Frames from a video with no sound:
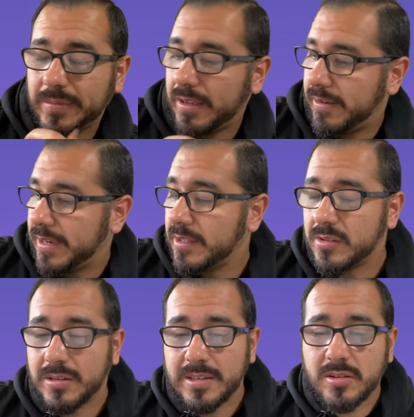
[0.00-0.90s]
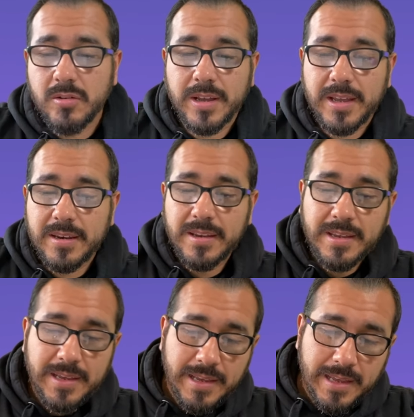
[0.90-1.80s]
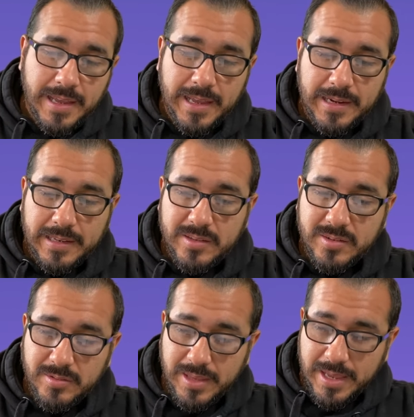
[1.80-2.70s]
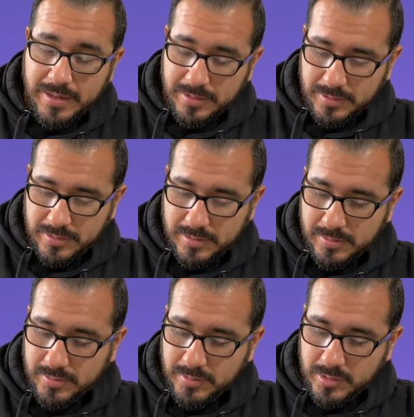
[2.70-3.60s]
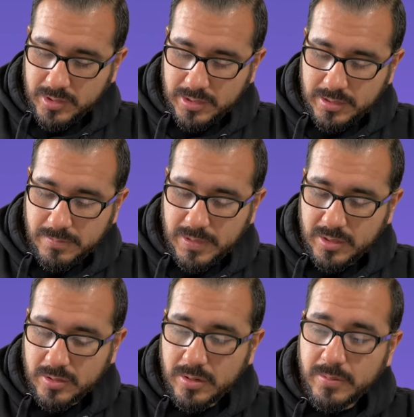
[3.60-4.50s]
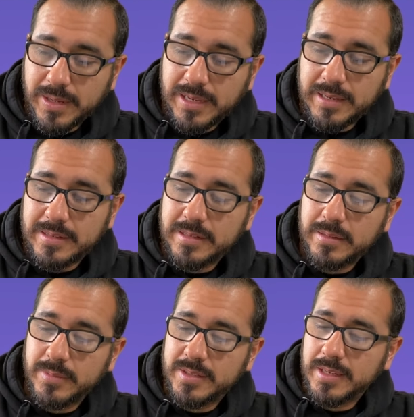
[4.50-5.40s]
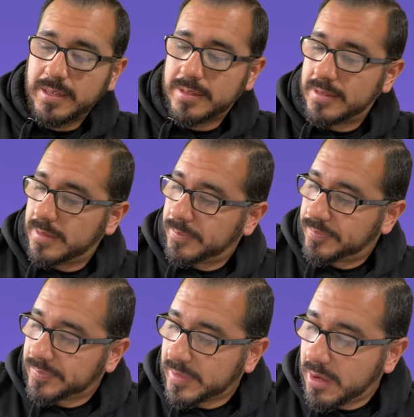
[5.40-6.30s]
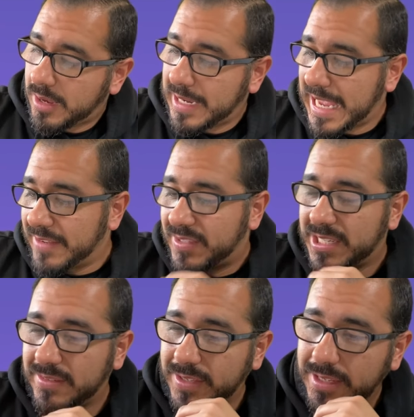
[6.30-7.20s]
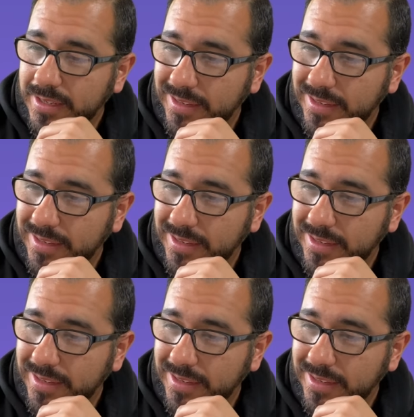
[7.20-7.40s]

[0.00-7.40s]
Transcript: All right, so let's go ahead and let's do that. So just to make sure I don't make any silly mistakes on live TV,